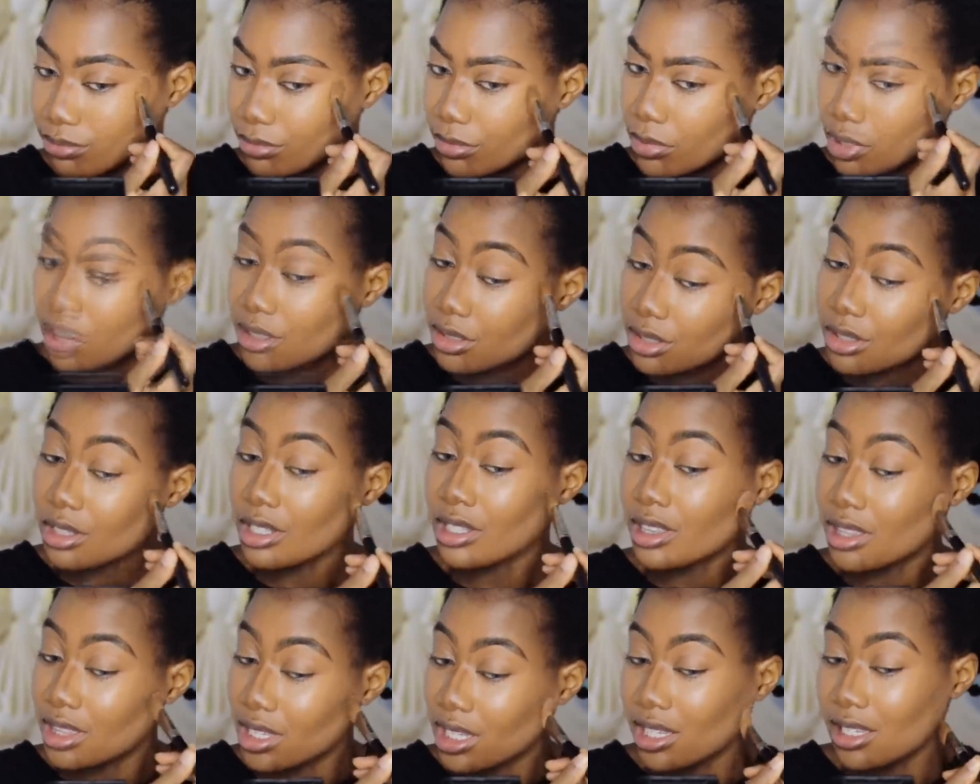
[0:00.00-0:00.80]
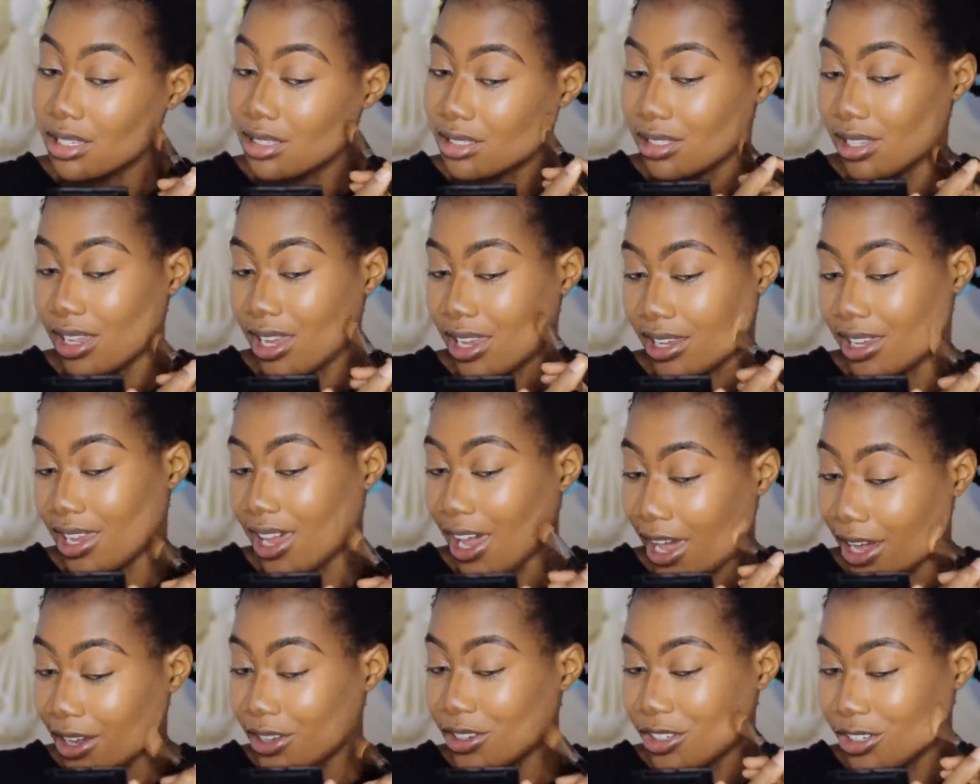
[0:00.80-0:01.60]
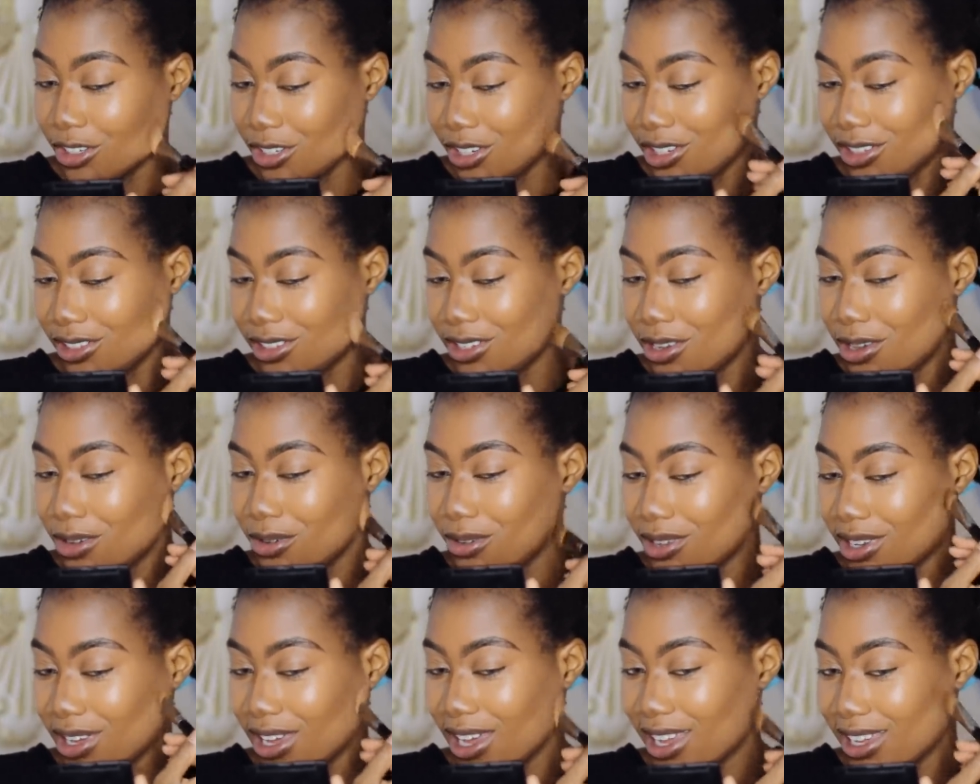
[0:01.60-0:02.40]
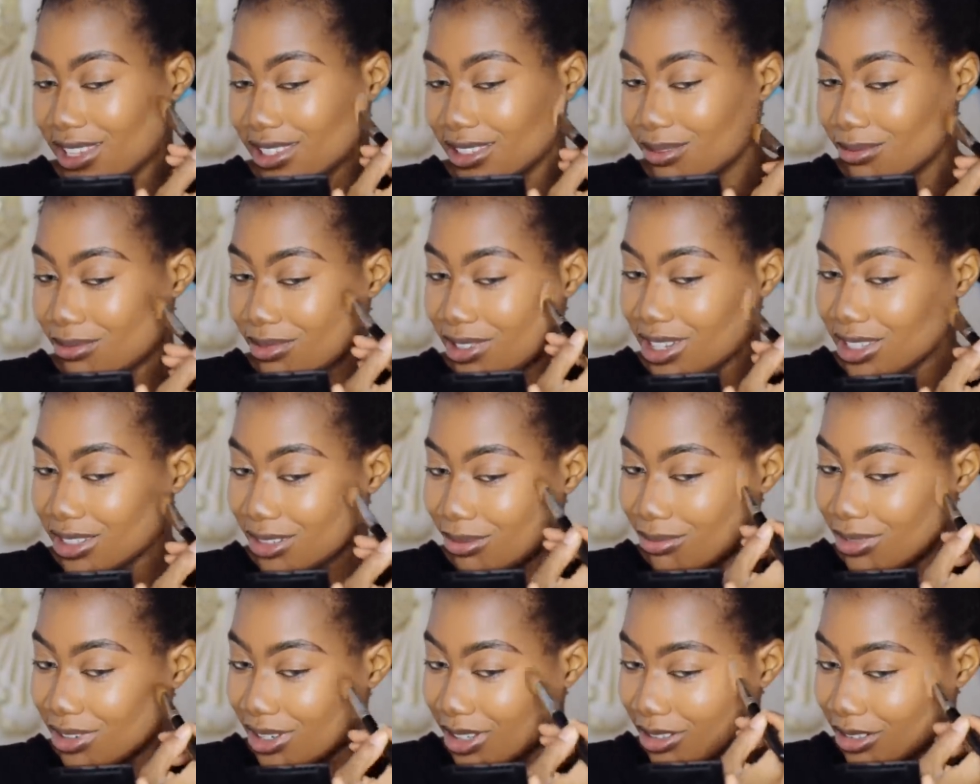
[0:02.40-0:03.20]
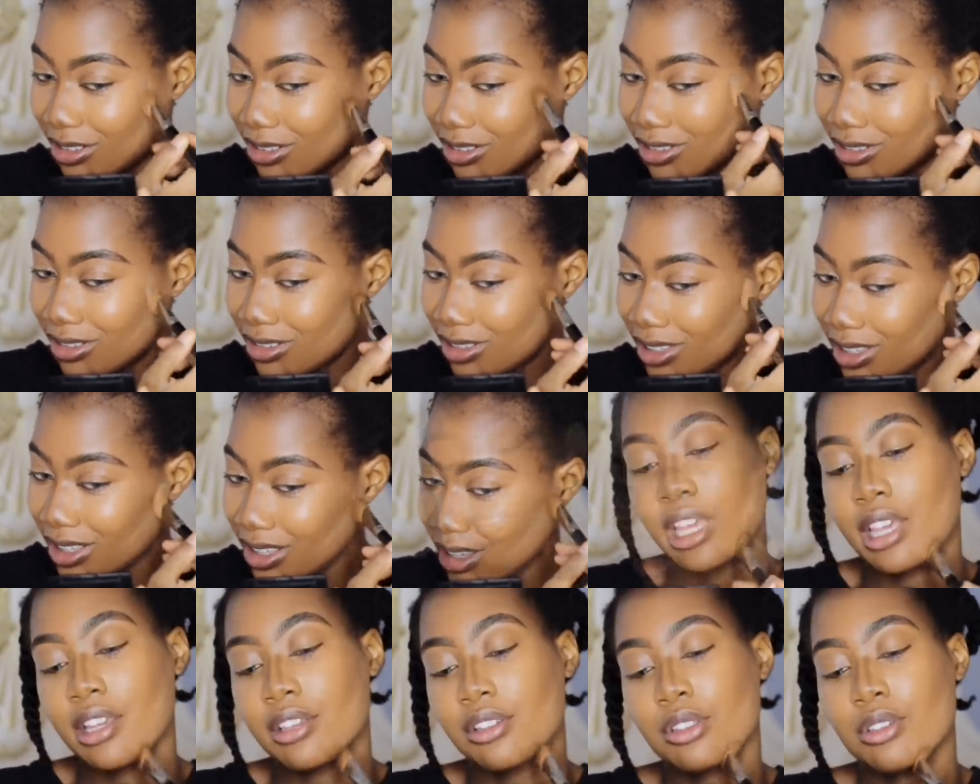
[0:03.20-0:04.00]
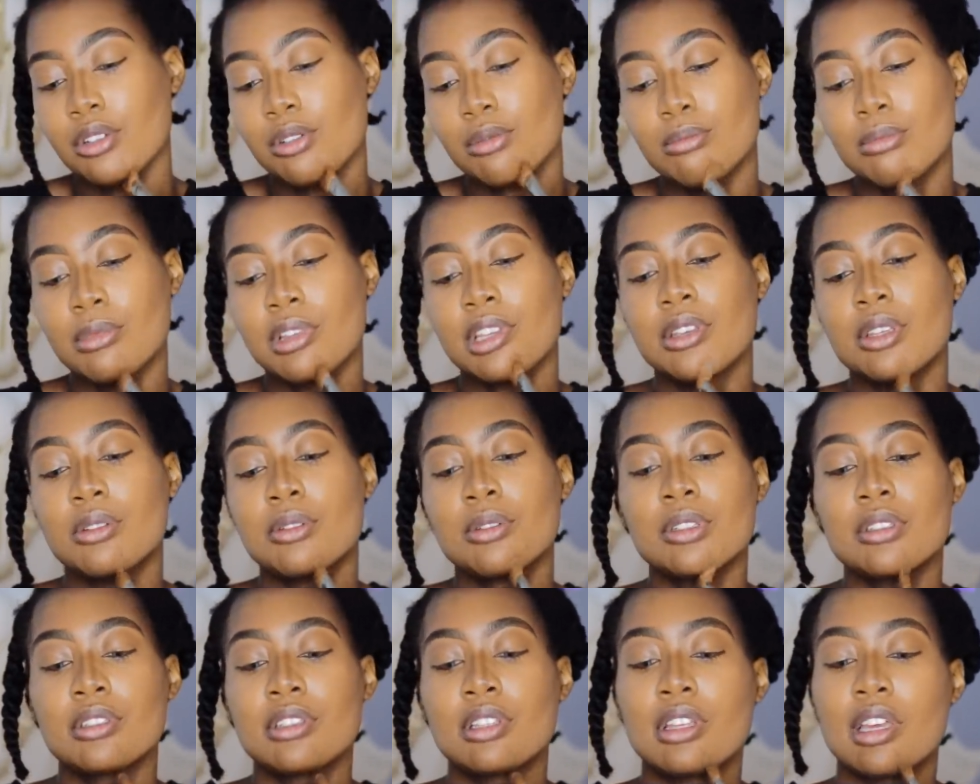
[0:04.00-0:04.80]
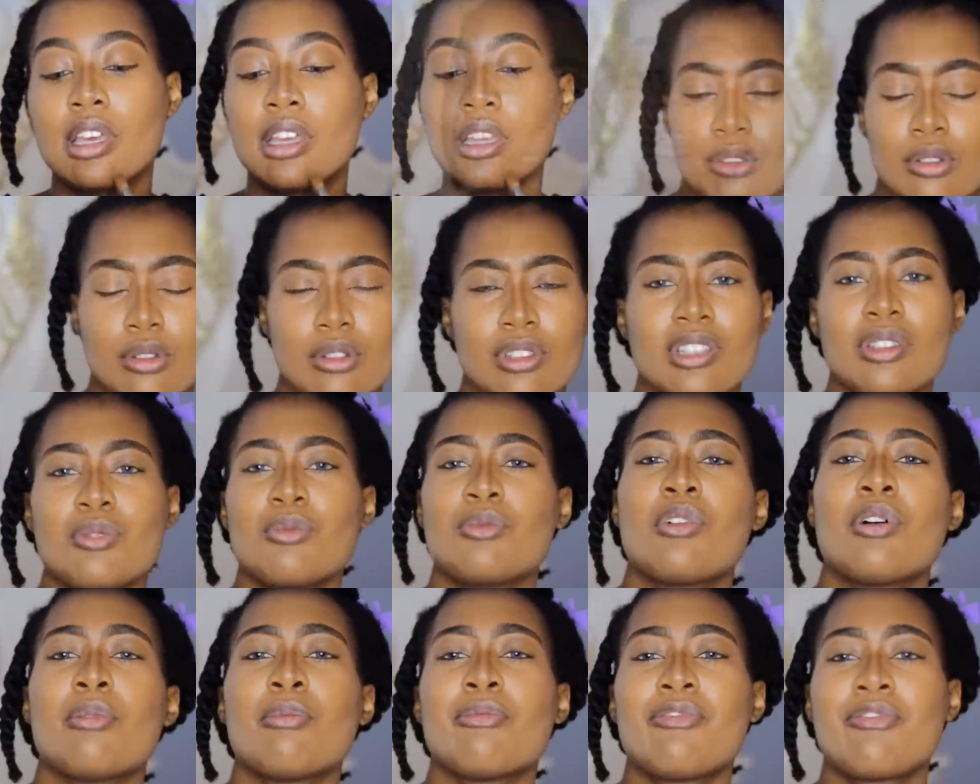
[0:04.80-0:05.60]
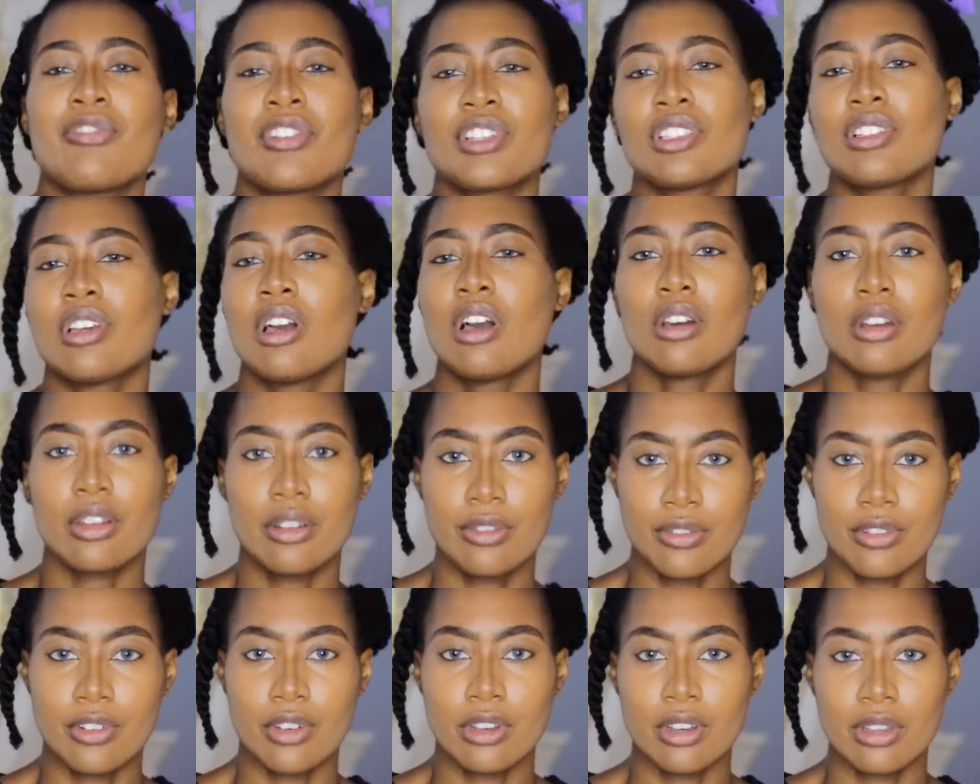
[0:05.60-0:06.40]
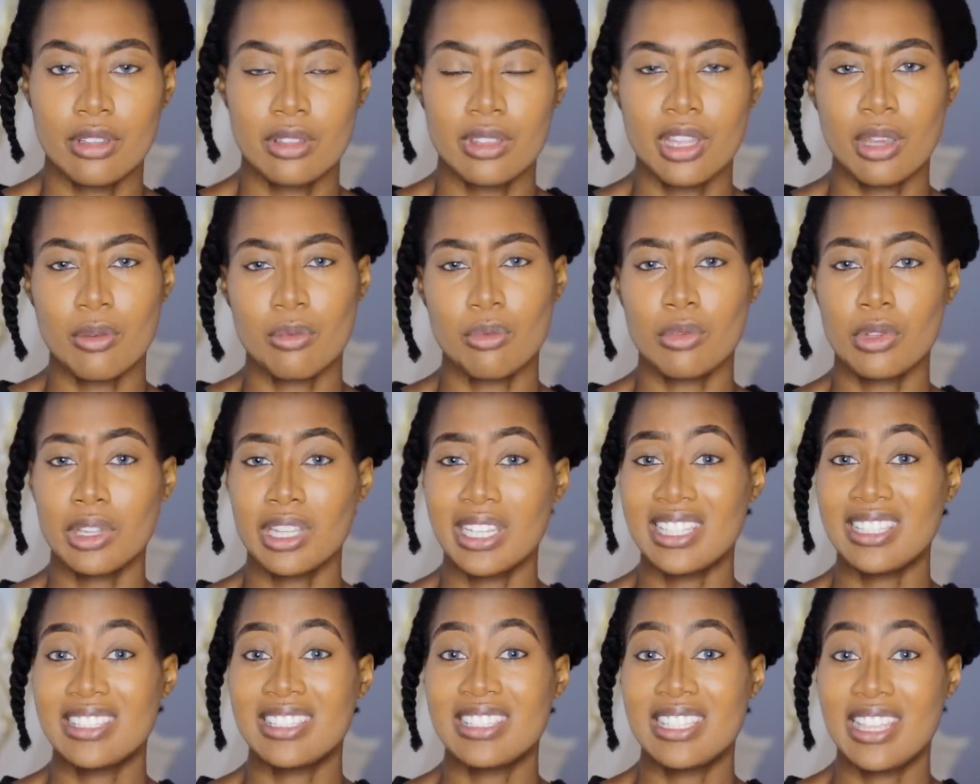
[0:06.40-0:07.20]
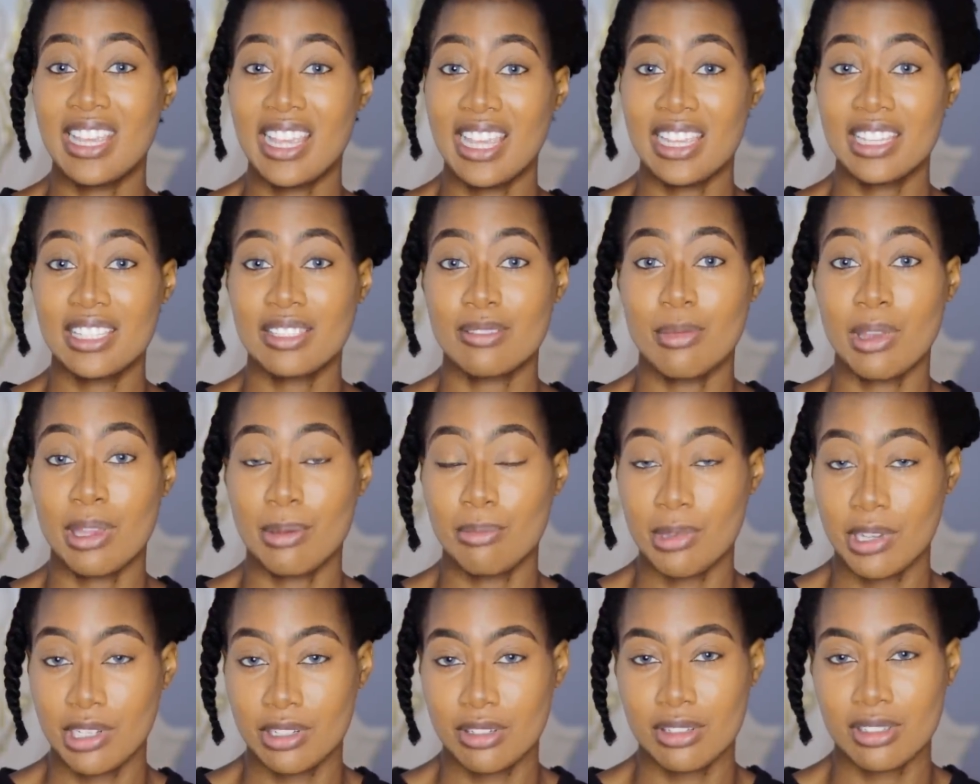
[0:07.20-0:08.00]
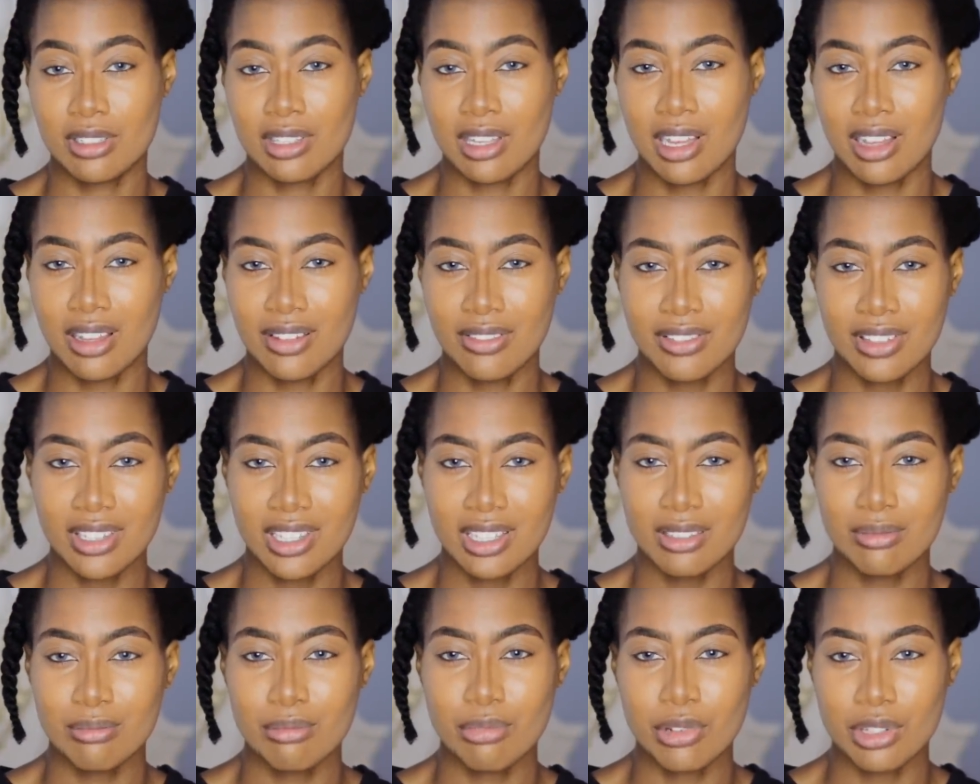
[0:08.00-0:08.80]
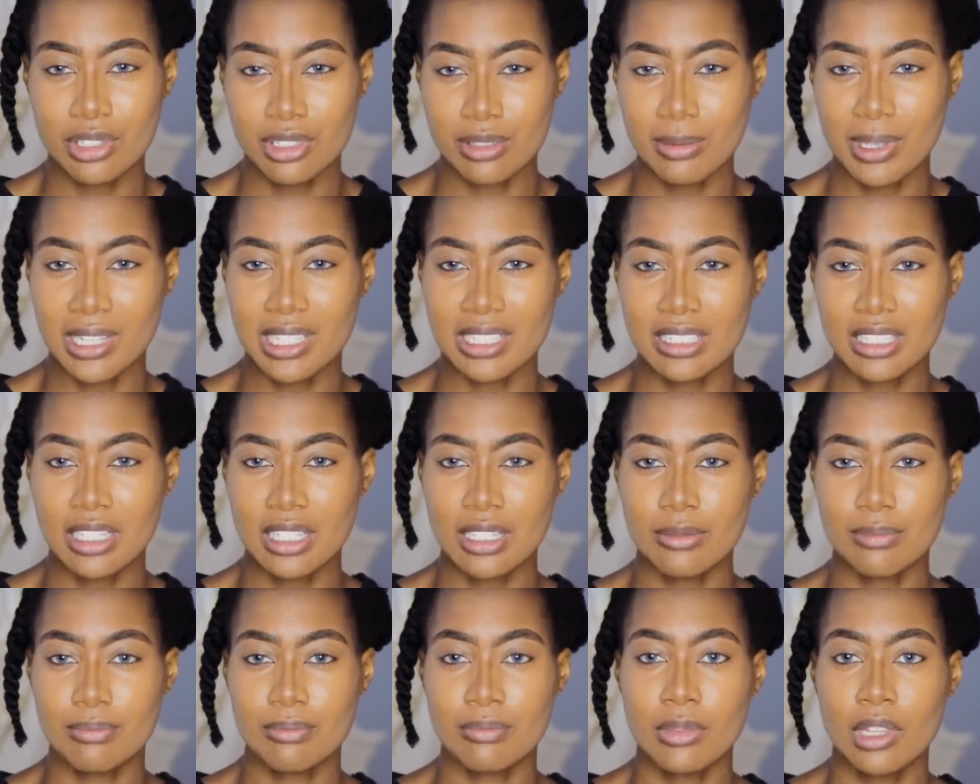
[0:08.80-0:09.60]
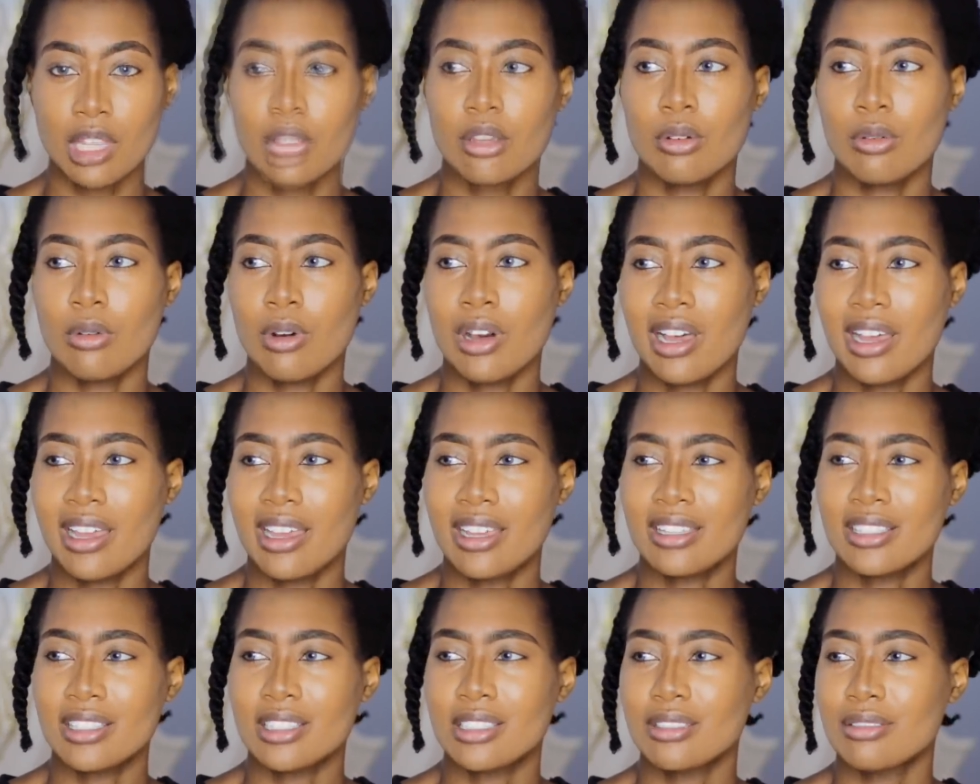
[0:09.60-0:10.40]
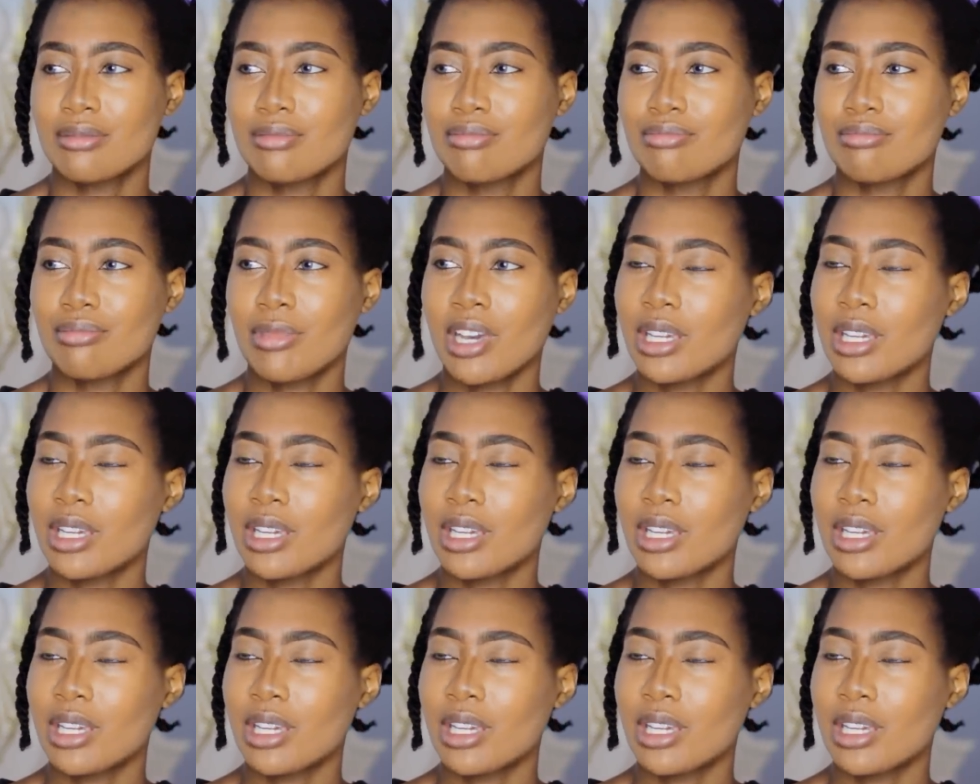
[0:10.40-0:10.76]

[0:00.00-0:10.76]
These are the things I actually do, guys. I'm not a model. Occasional muse. There's only one photographer that really takes my pictures often, Prince Mason. Otherwise,